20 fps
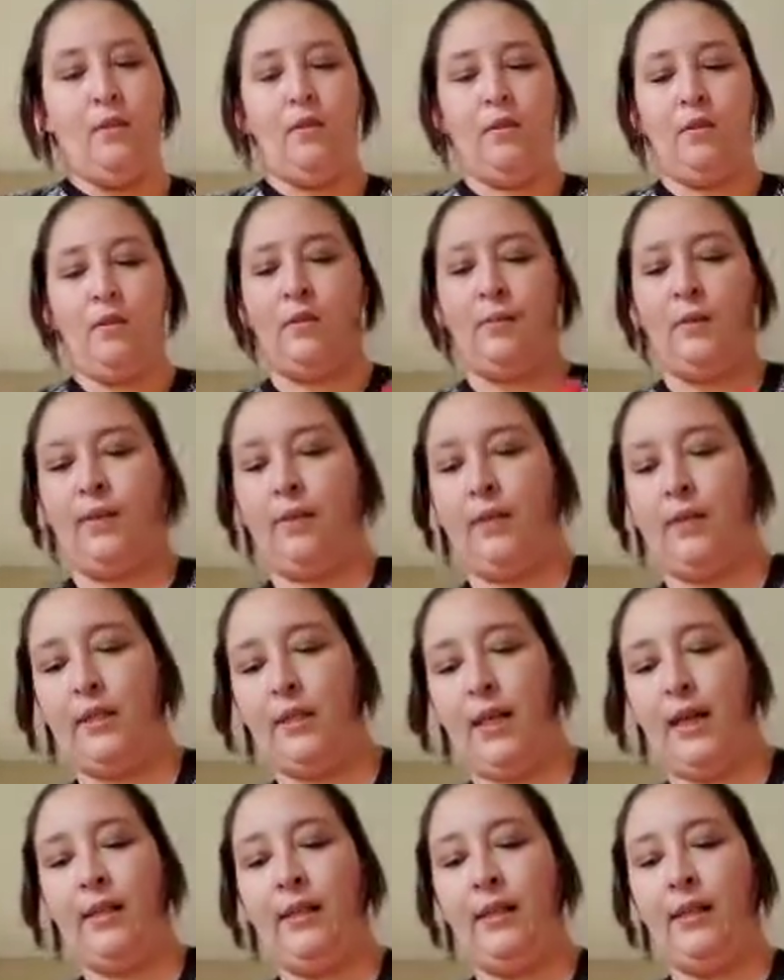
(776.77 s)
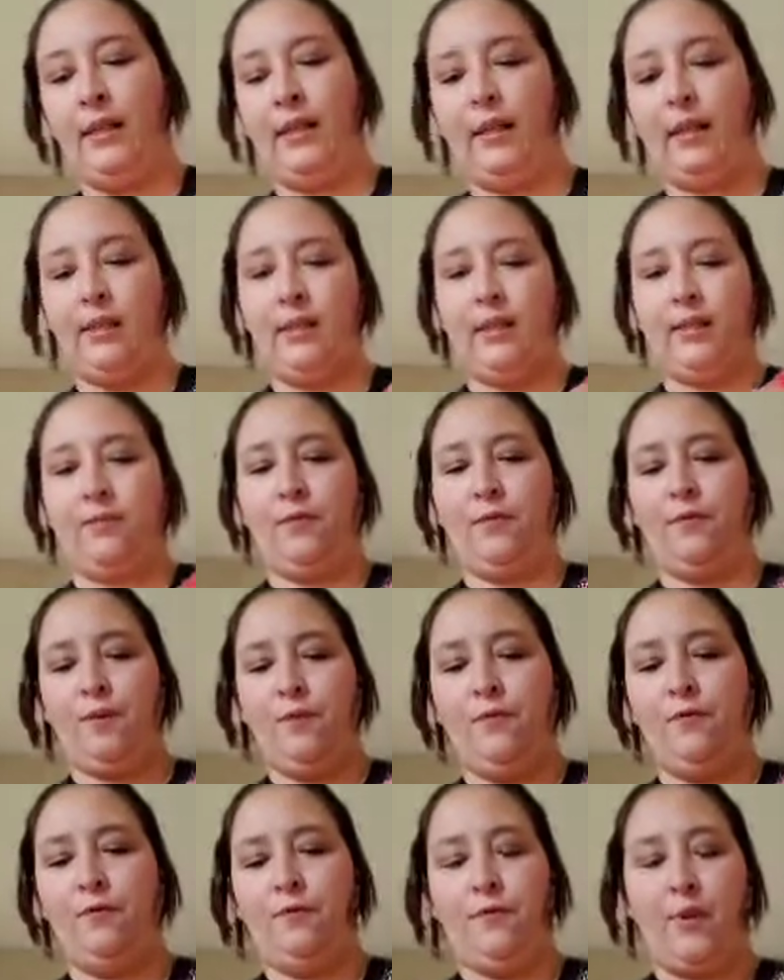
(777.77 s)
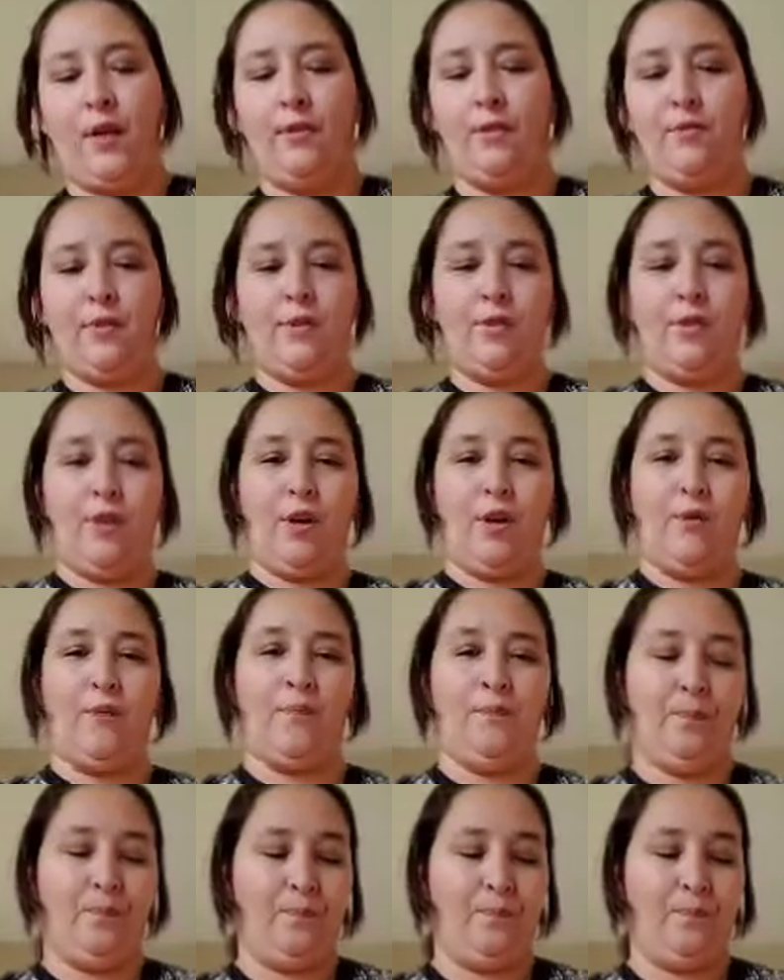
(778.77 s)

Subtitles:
So, we're going to take this, give it one final stir,